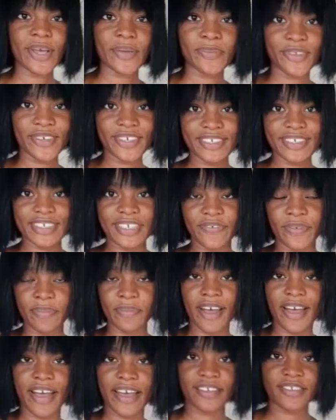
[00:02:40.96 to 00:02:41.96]
I'm done sieving
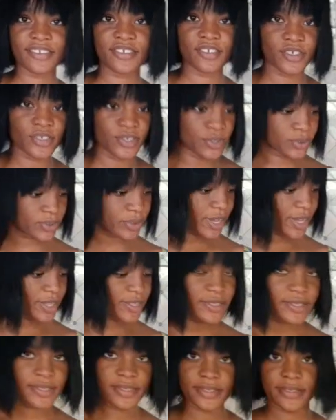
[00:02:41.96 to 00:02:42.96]
my icing sugar.
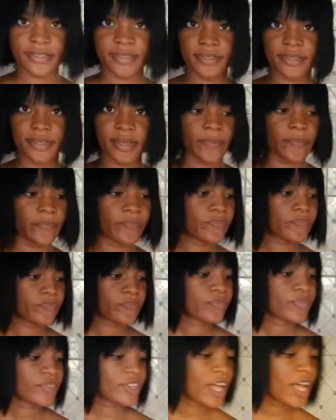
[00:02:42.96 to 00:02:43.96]
This is it here.
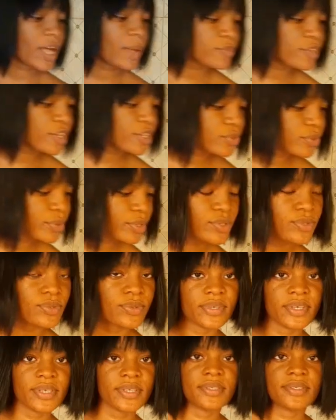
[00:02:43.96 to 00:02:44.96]
Now I'm just going to
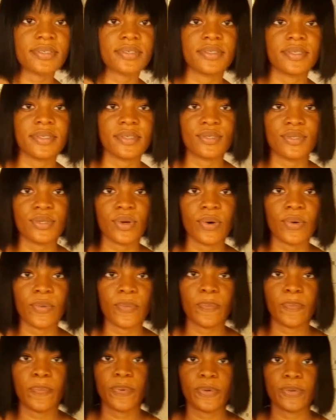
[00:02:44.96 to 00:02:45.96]
eat this
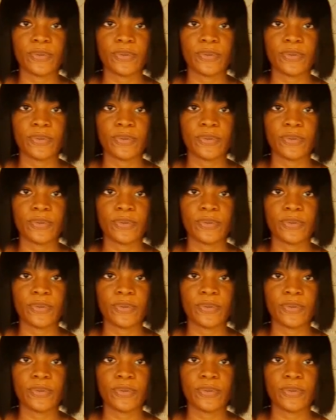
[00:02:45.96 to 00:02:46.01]
up.